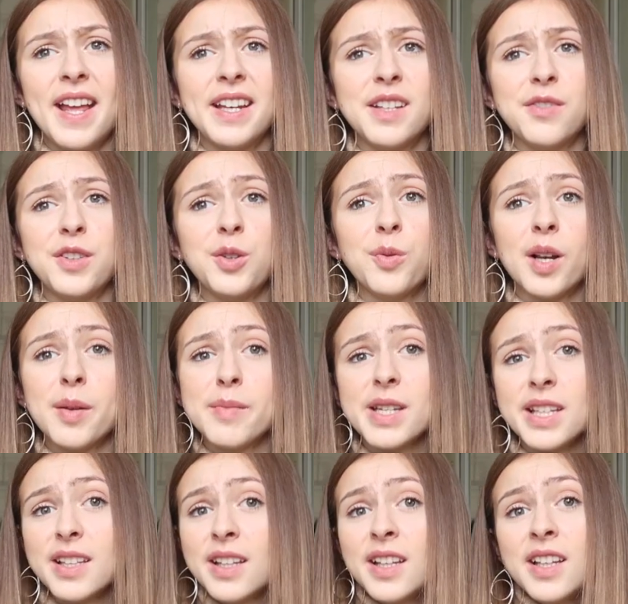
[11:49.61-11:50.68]
And if you want to
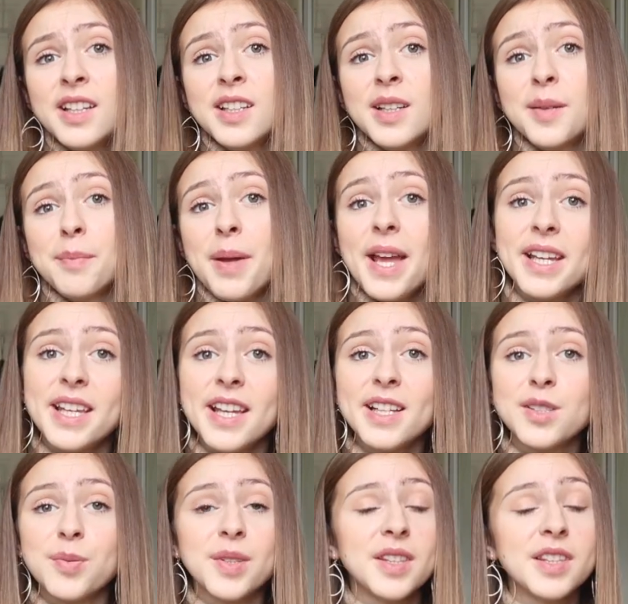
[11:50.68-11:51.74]
make
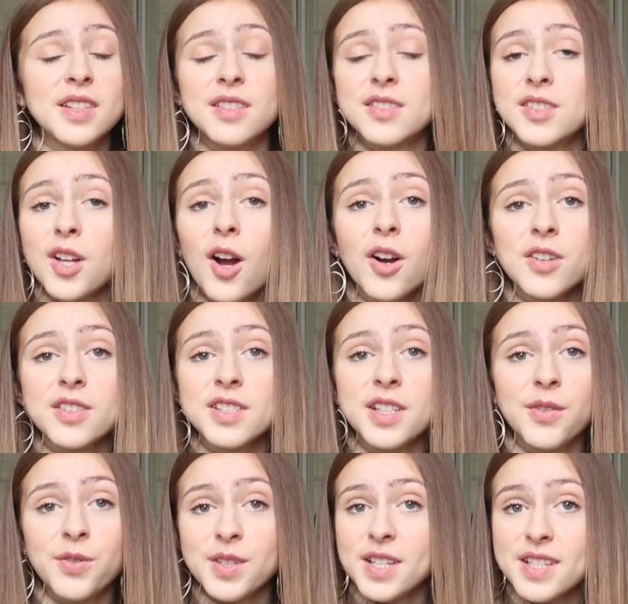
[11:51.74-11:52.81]
pancakes with stars and
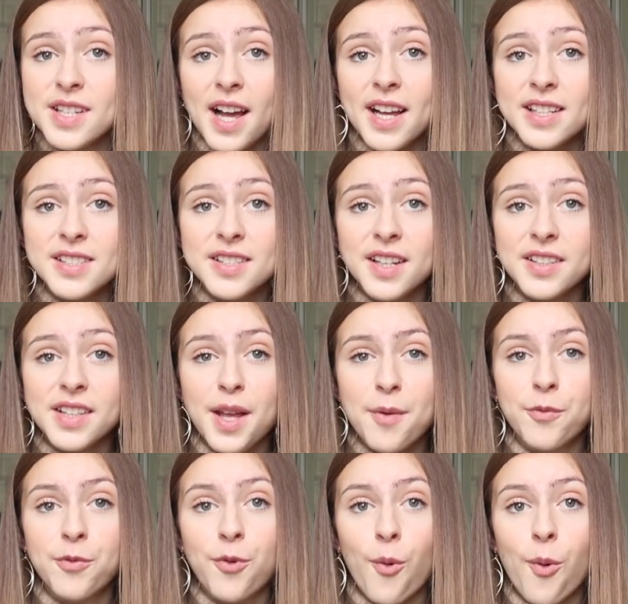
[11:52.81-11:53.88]
different designs on
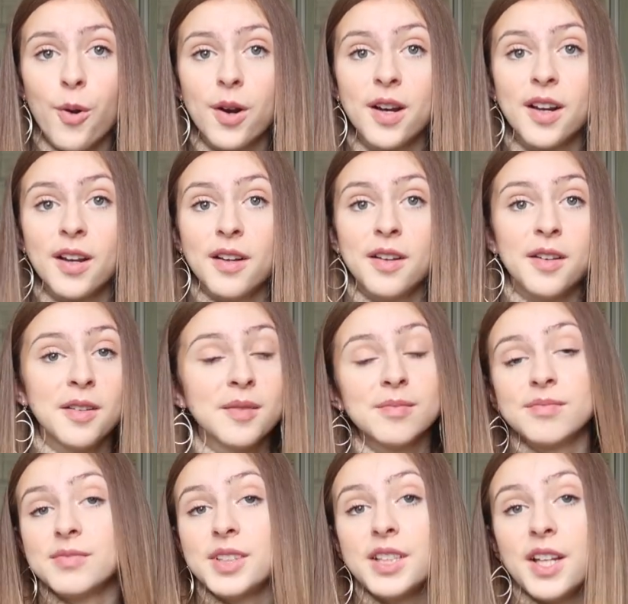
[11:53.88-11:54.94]
them for,
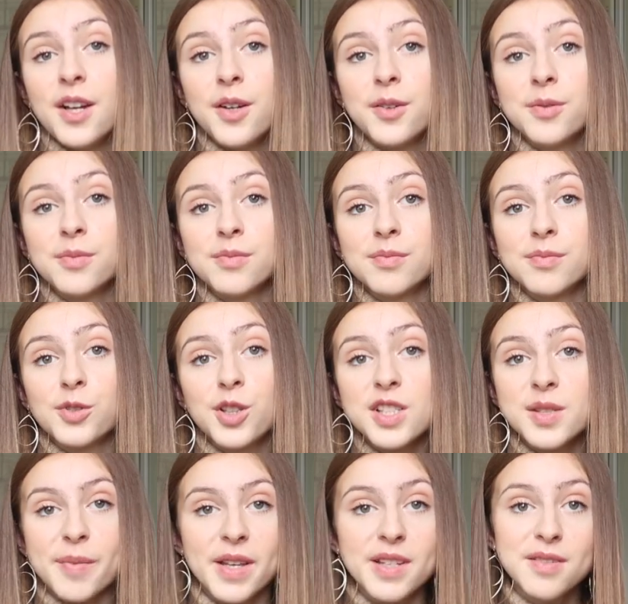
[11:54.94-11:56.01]
you know,
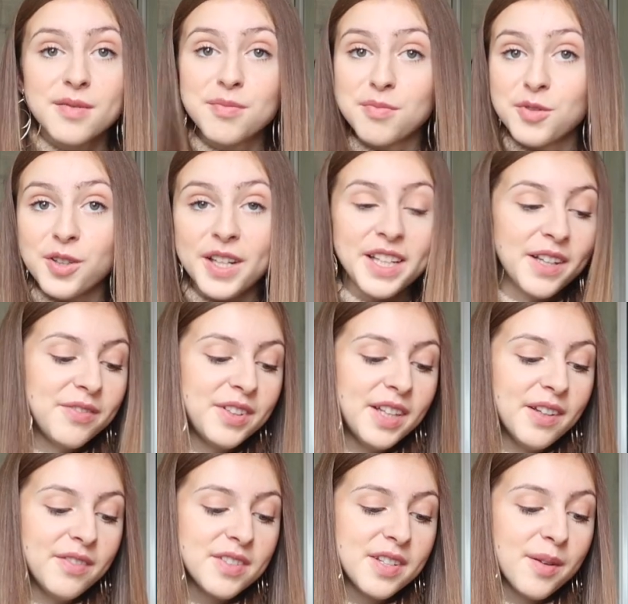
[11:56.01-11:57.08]
Christmas, great gift to
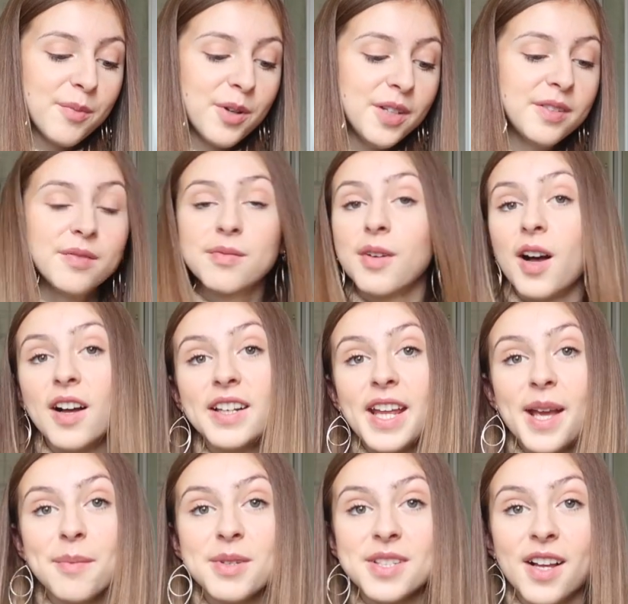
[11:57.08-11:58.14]
give to someone on
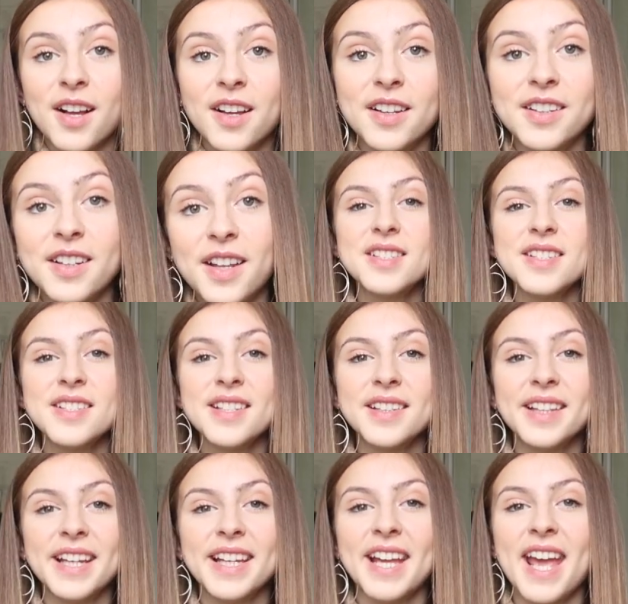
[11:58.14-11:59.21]
Amazon. This isn't
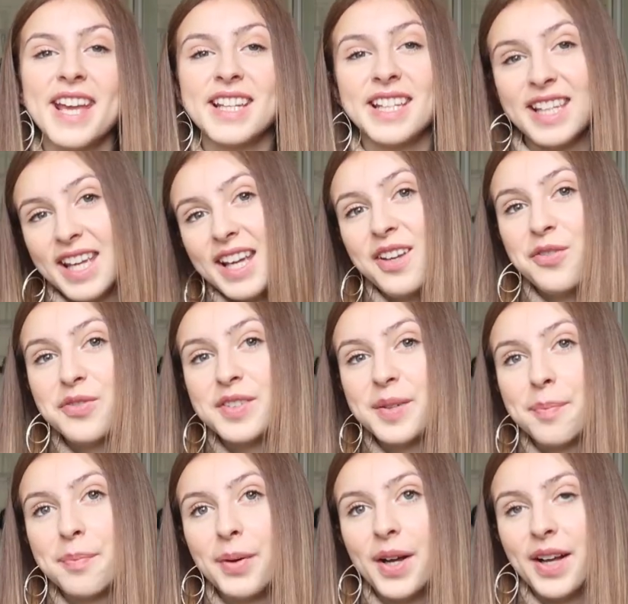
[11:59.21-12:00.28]
like a gift,
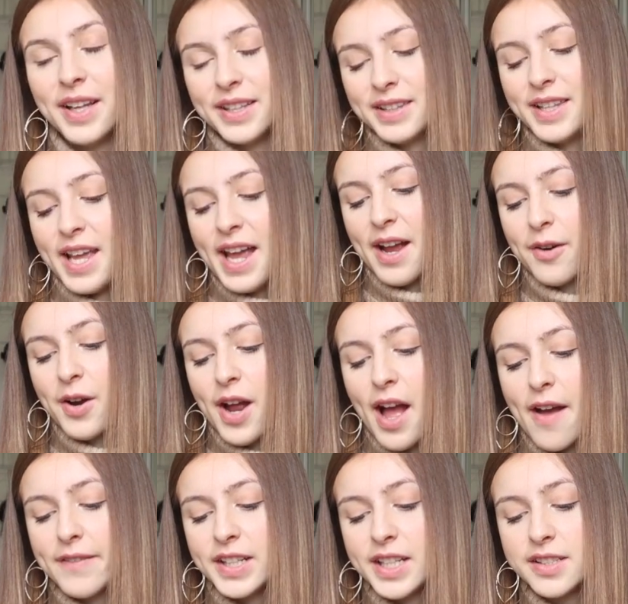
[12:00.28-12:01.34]
but are
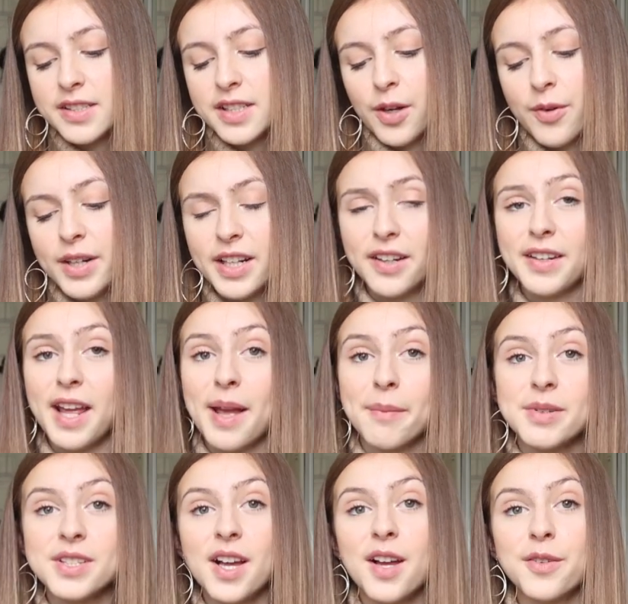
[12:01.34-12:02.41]
having a sale right now on
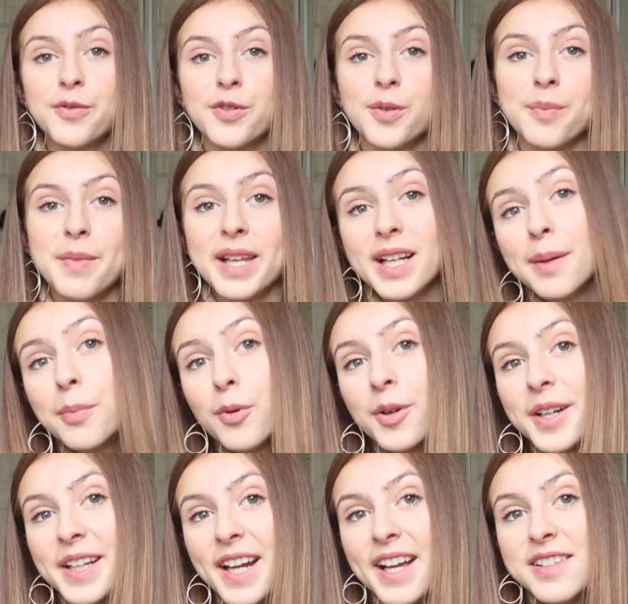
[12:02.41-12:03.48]
Amazon for makeup
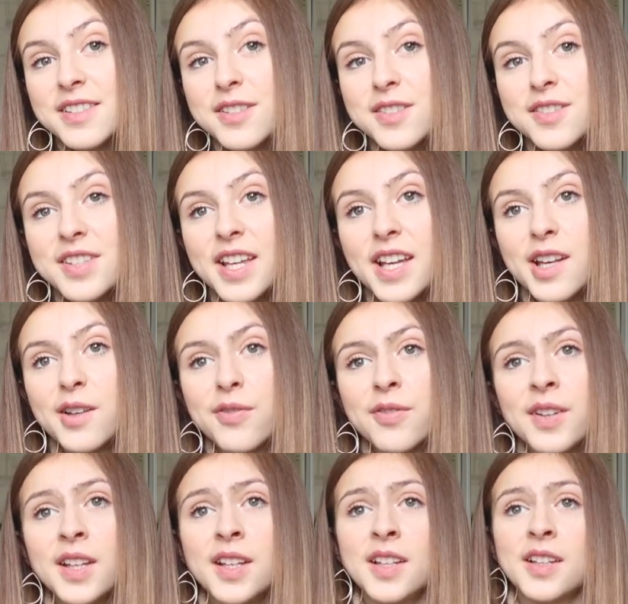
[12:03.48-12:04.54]
organizers. If
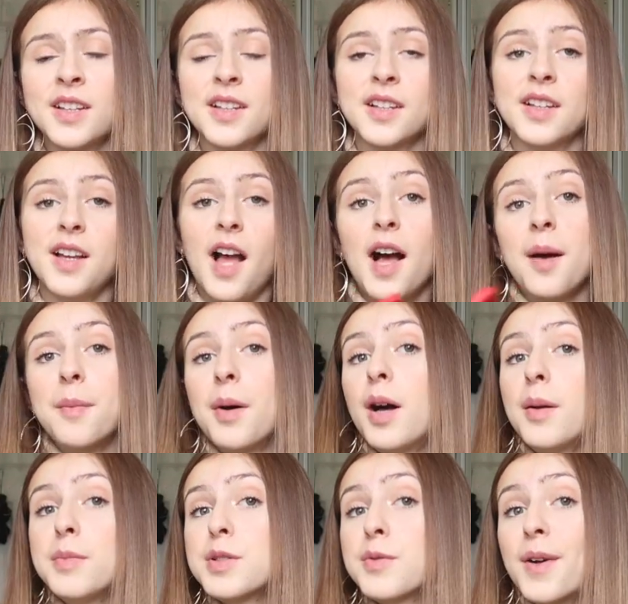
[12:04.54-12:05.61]
a
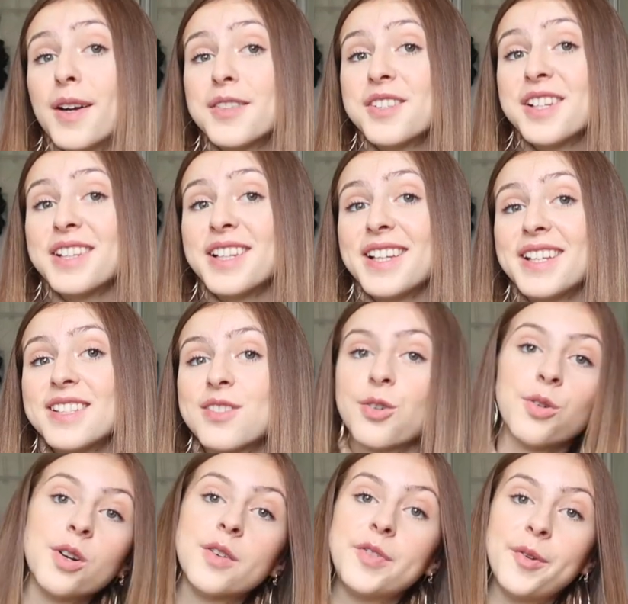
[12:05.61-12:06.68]
mom is watching this,
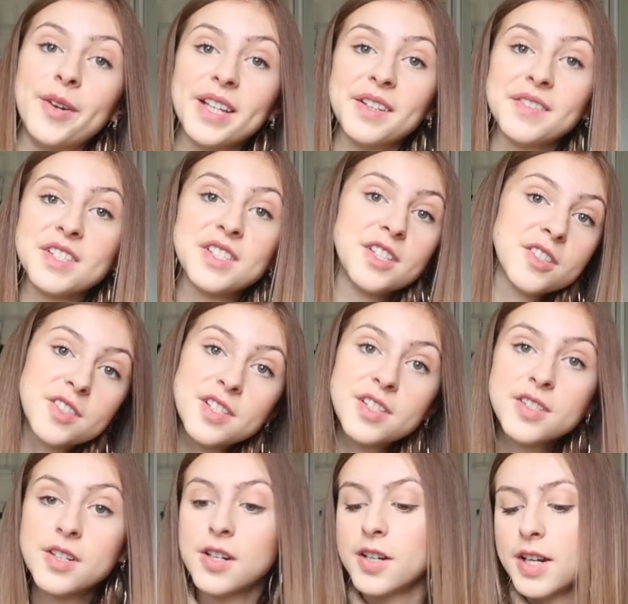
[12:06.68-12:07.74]
or if you want to give this to your
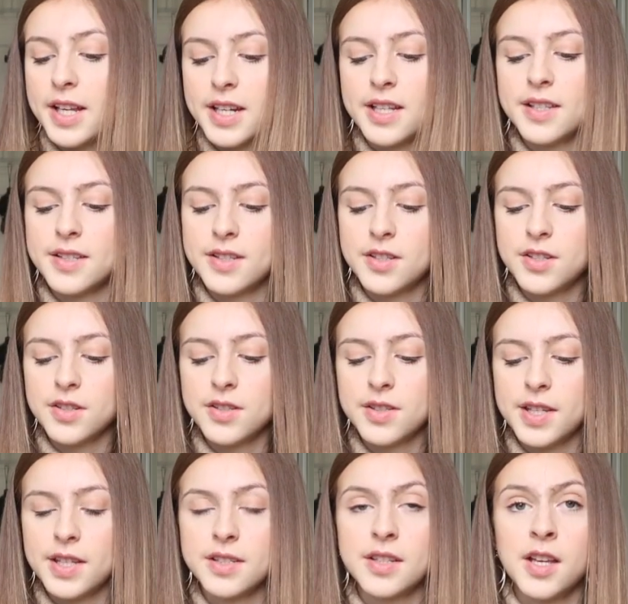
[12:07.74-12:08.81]
sister, it is
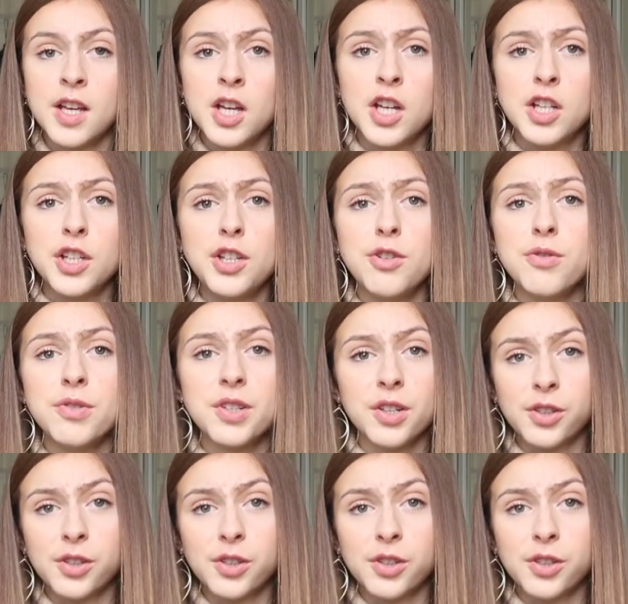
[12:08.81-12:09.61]
just this huge